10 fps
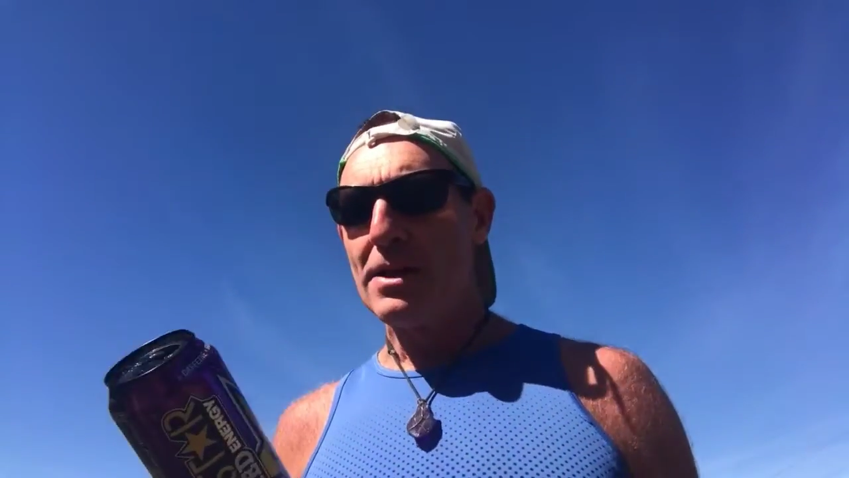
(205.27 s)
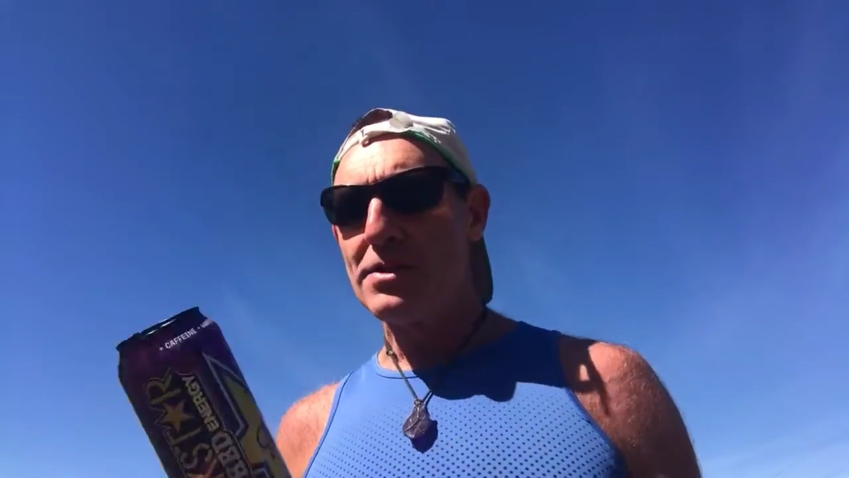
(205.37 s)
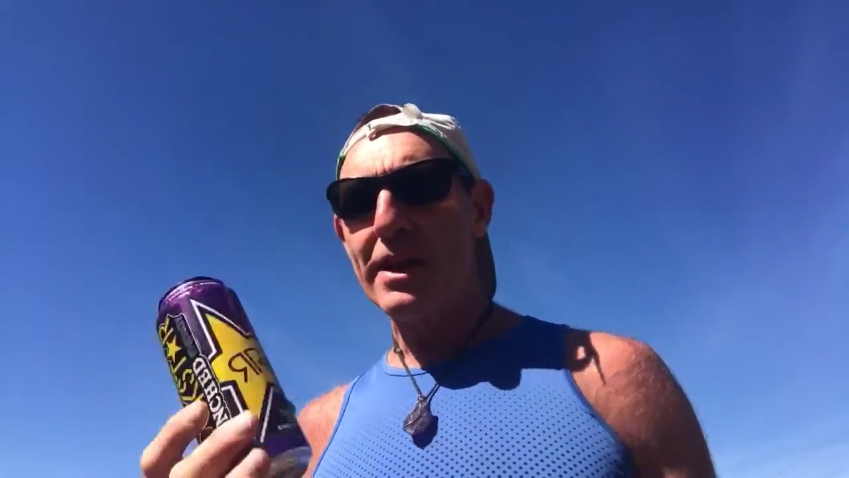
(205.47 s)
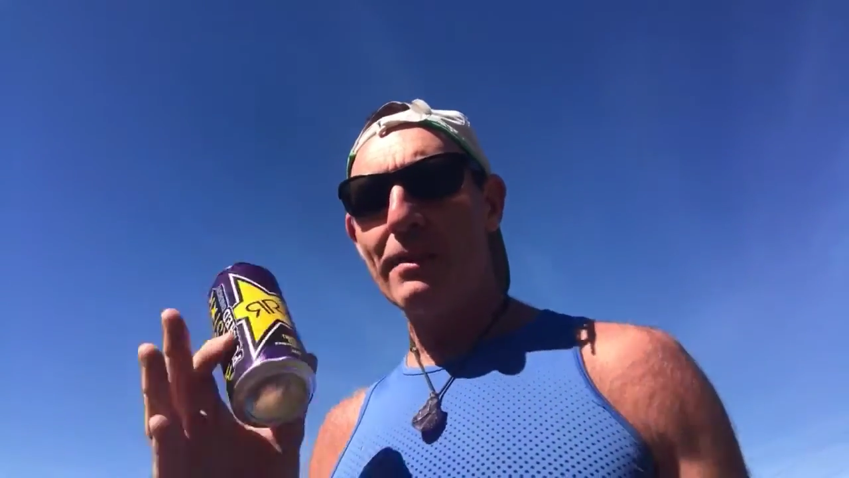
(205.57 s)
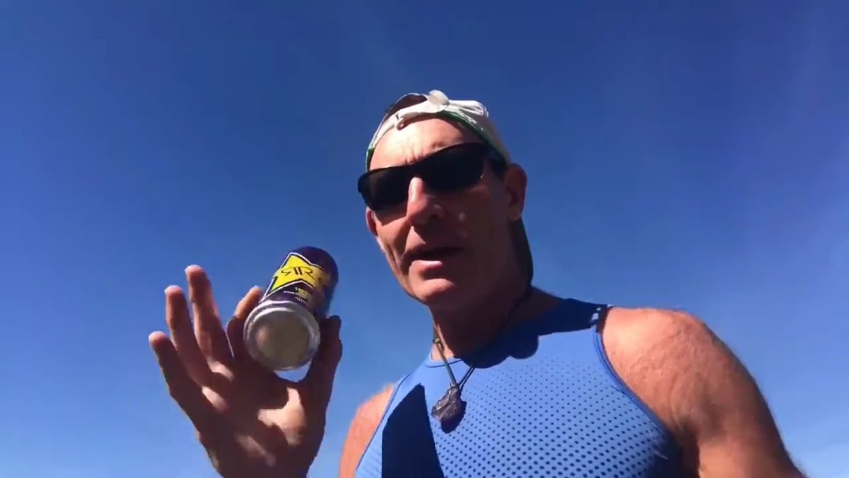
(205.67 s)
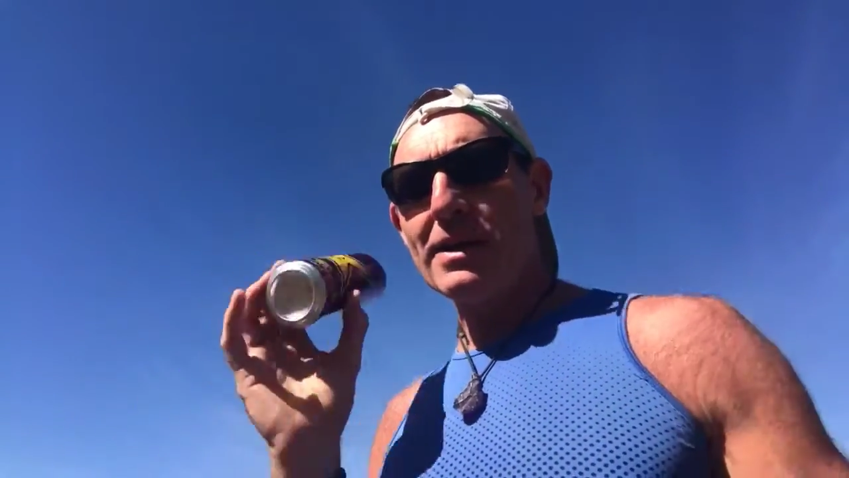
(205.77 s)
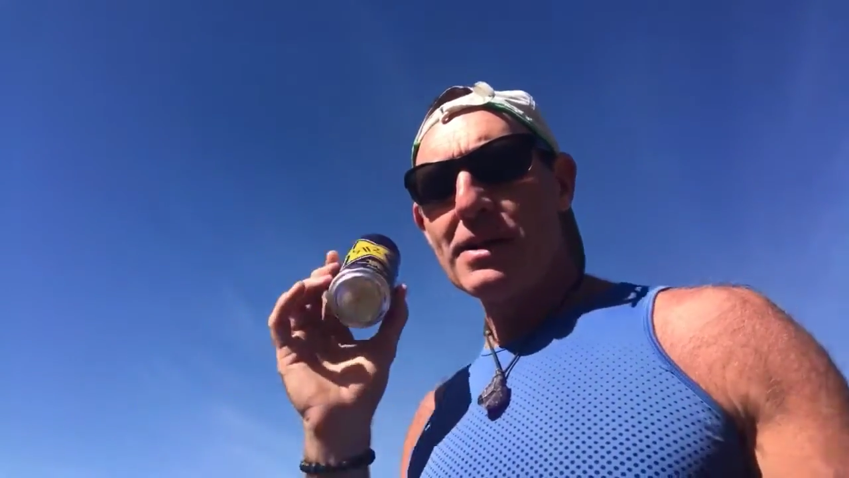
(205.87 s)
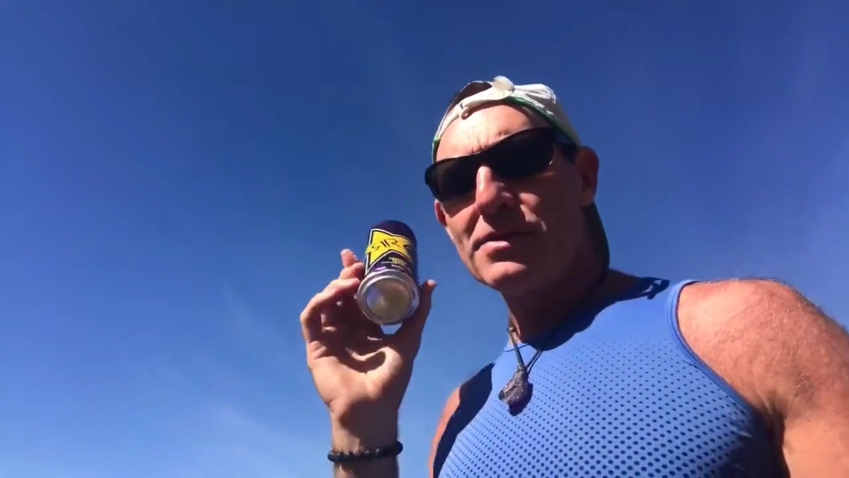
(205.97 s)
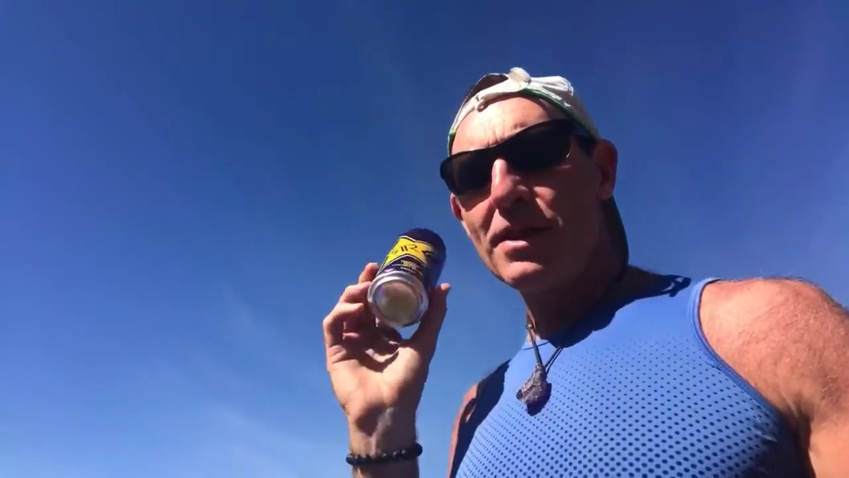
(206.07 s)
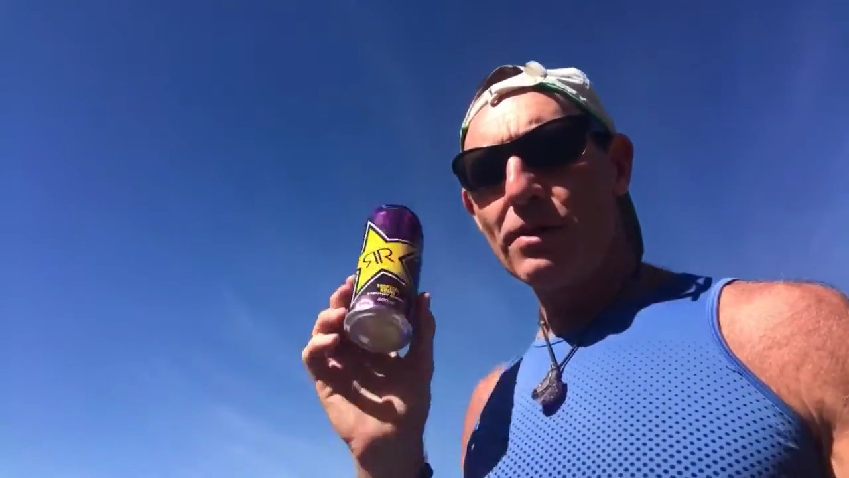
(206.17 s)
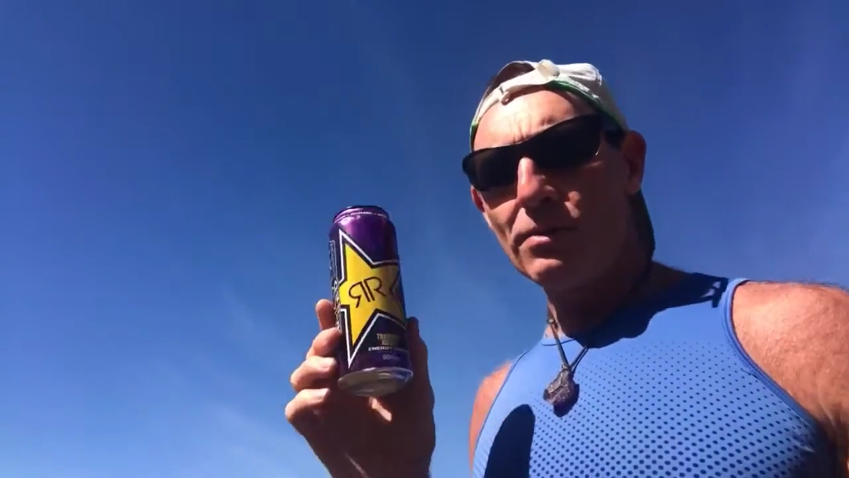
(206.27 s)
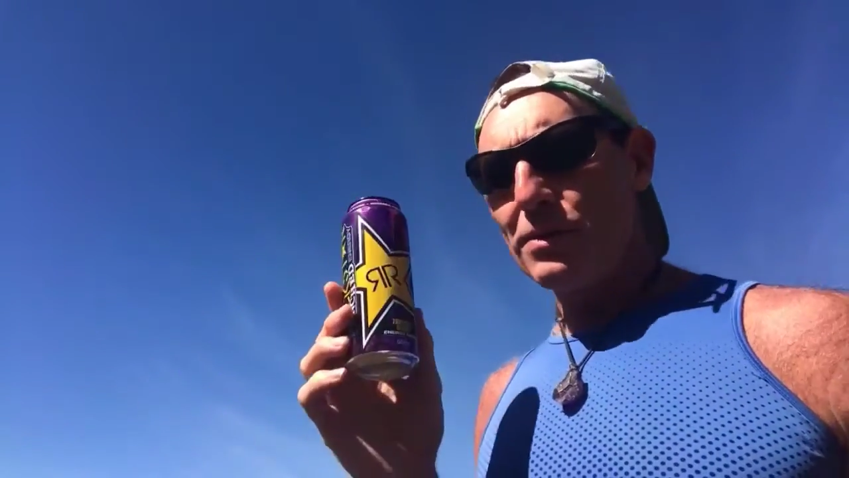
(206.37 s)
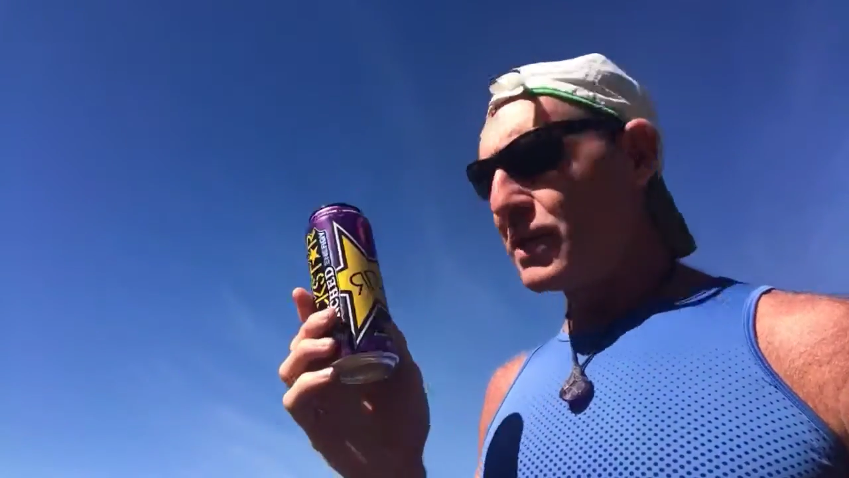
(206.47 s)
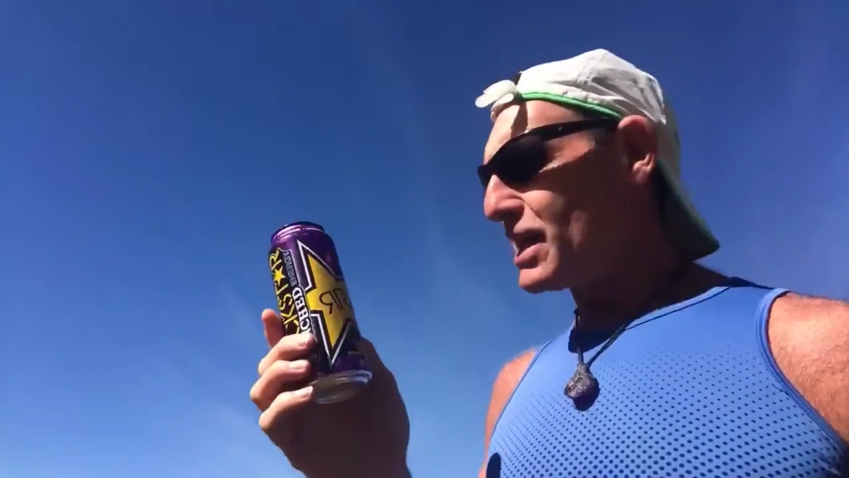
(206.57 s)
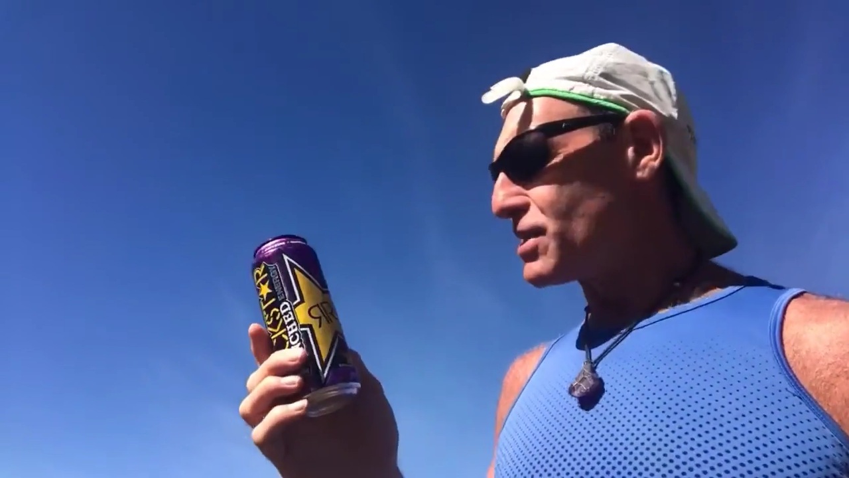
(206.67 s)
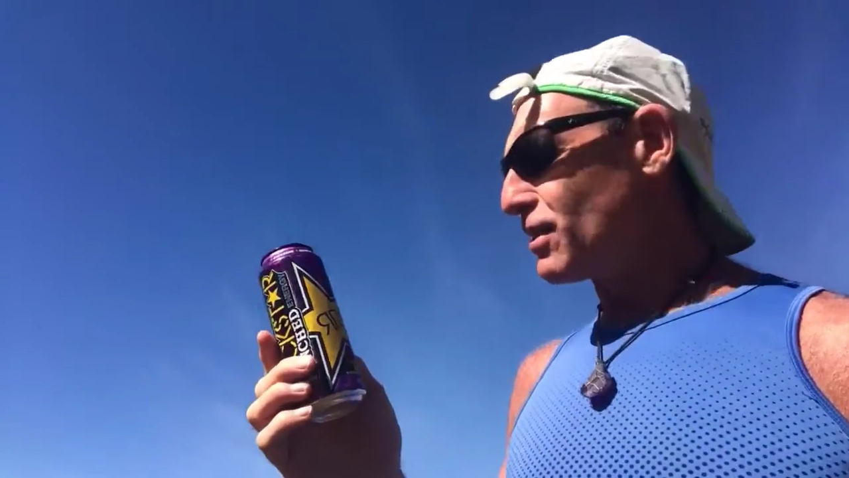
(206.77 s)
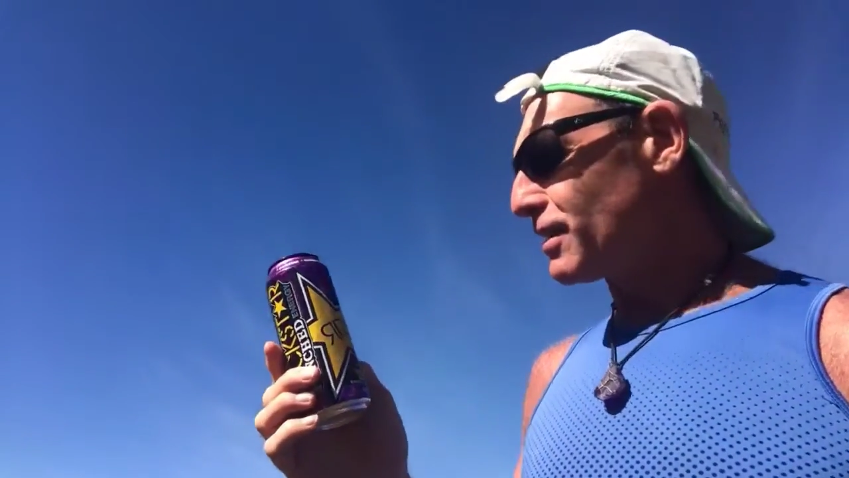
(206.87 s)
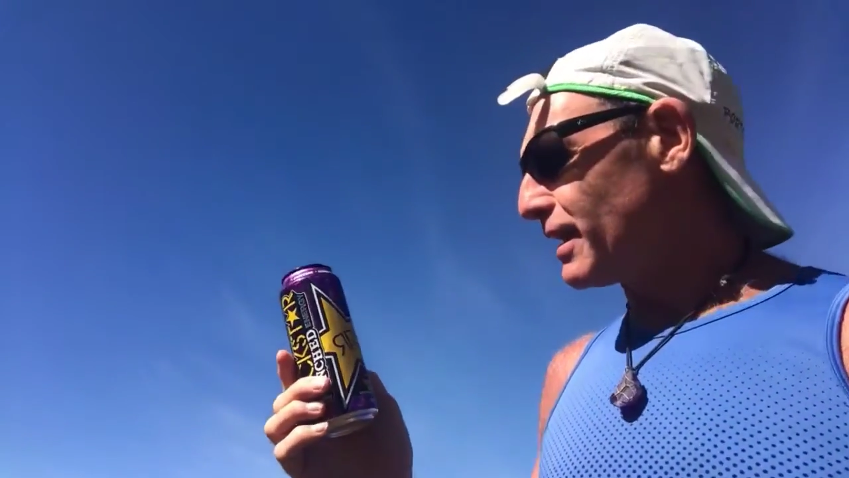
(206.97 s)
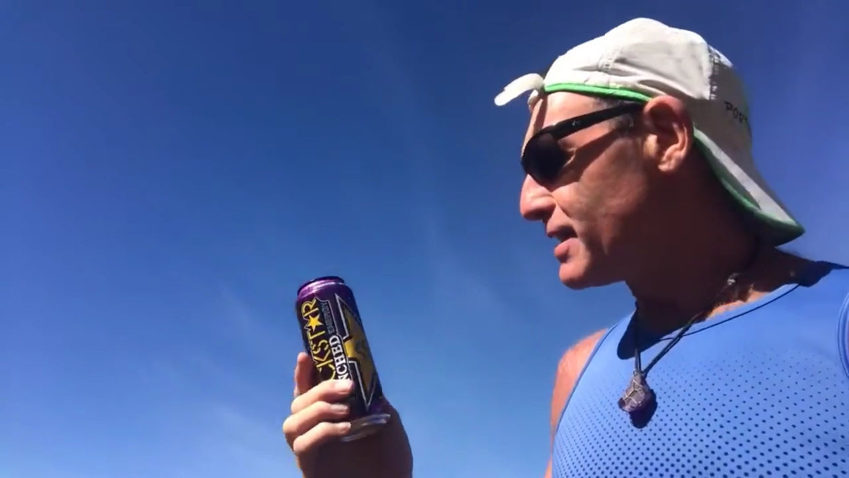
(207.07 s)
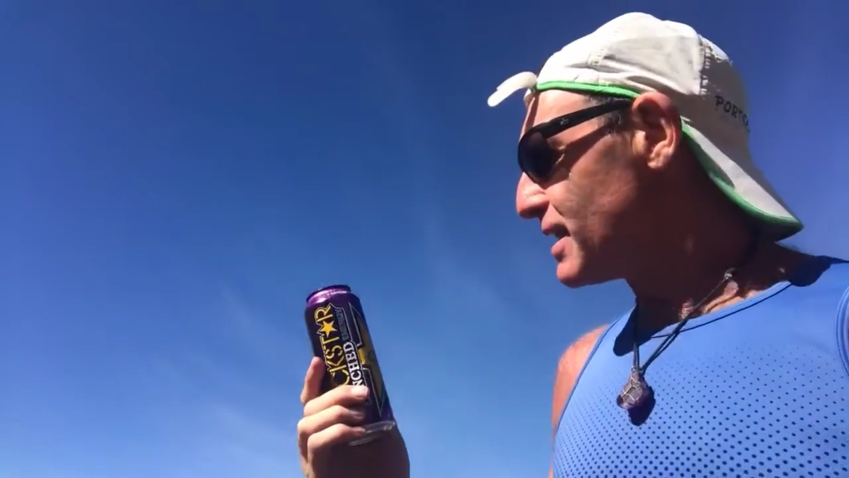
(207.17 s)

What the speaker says: So anyway, so do this. Look, it